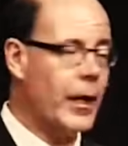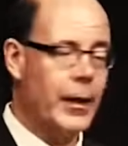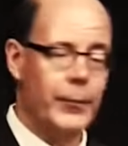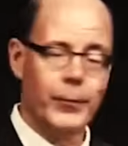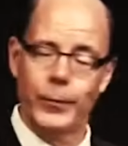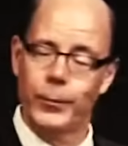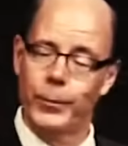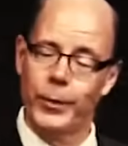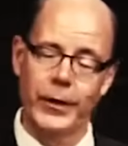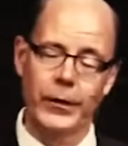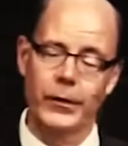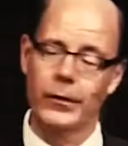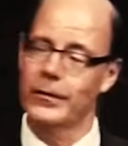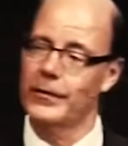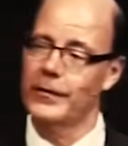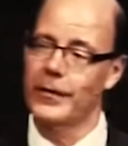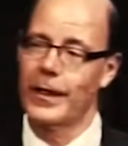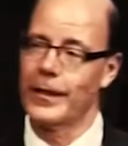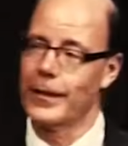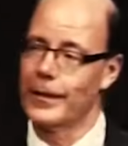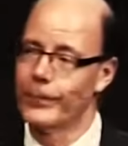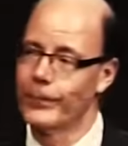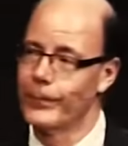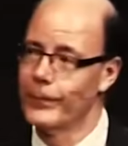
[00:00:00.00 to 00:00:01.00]
I mean, Peter
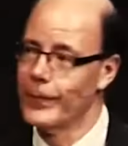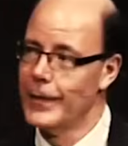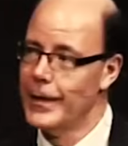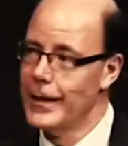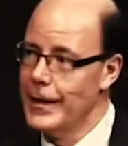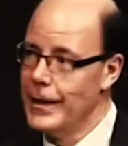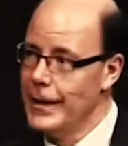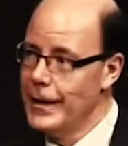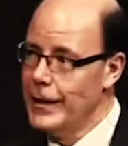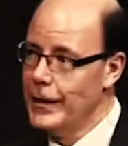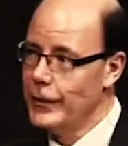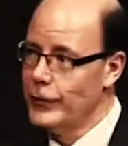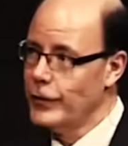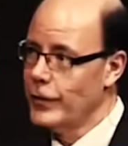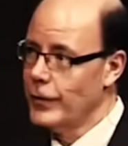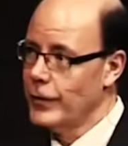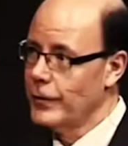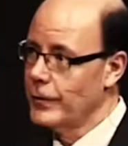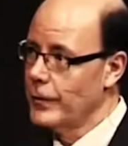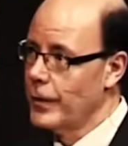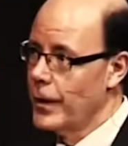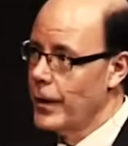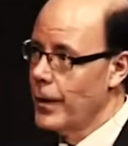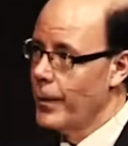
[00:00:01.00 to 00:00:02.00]
said it. He
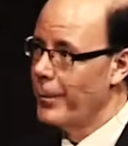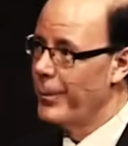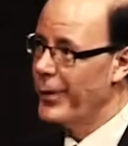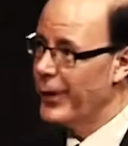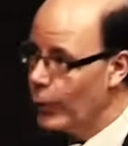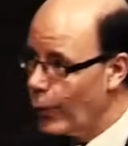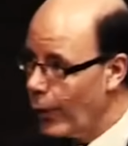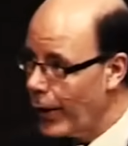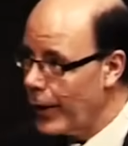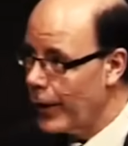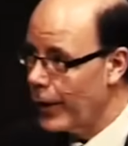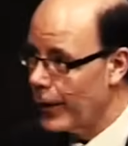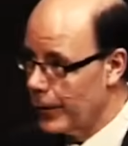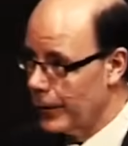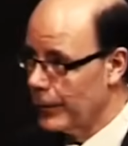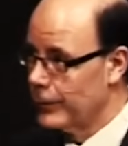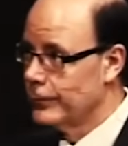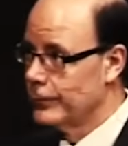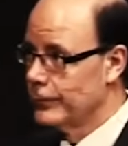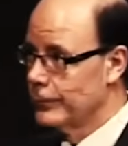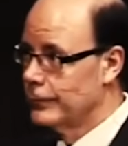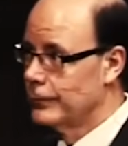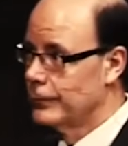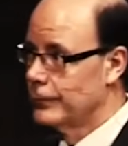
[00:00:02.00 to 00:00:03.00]
said,
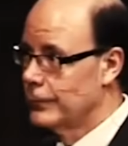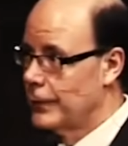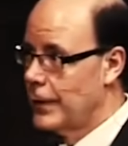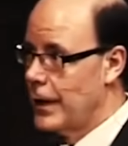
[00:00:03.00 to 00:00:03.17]
Beware.